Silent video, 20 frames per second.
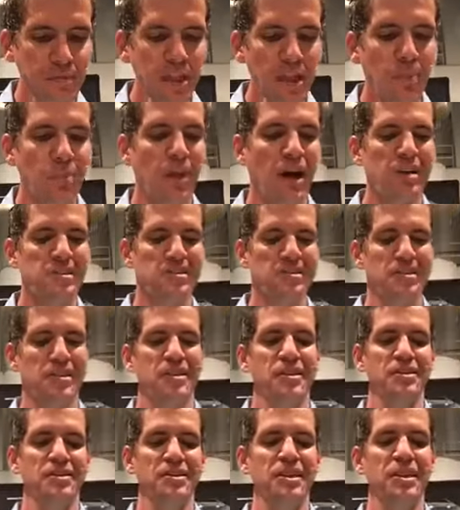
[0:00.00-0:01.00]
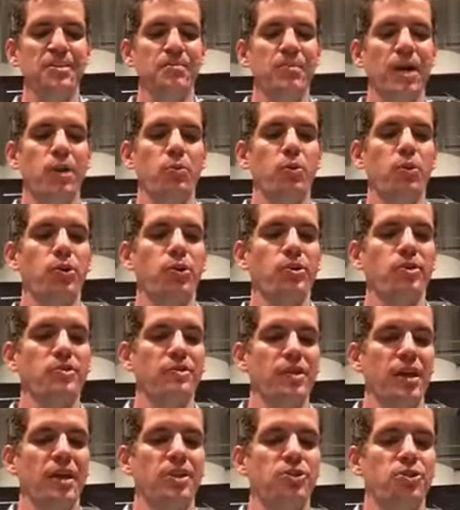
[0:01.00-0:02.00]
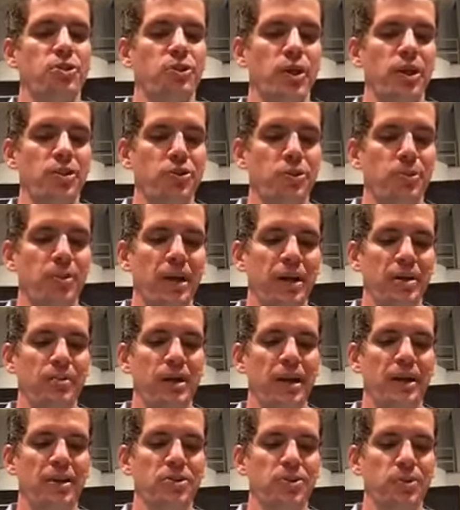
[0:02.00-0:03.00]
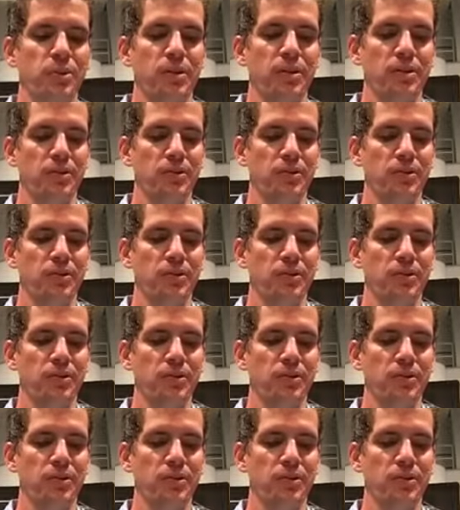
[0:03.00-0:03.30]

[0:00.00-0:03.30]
My son, keep my words and treasure my commands within